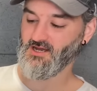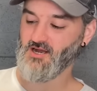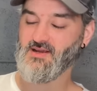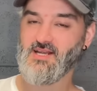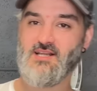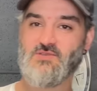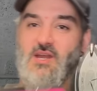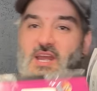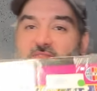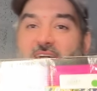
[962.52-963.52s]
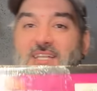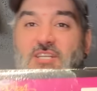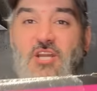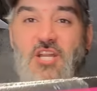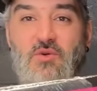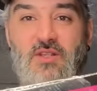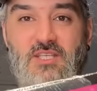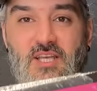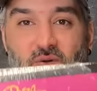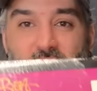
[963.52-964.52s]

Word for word: I reckon there's, if that is a genuine seal, it